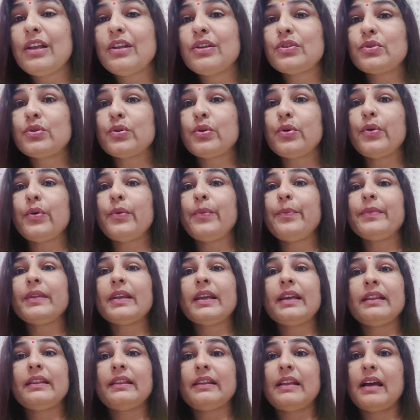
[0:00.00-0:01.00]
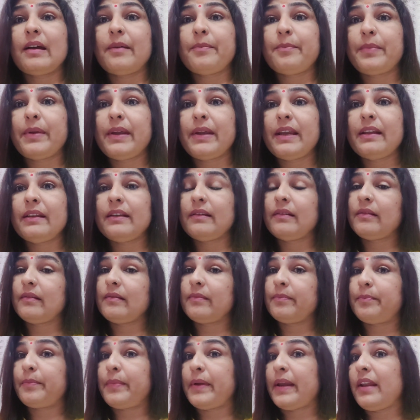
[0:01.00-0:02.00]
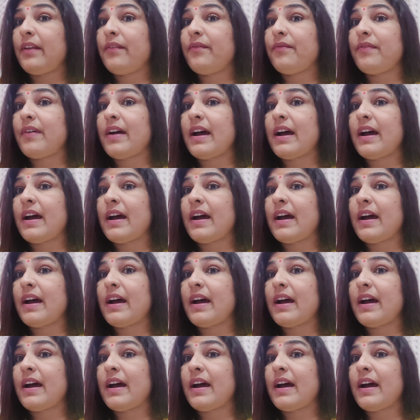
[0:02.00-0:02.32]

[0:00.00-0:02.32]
so the pain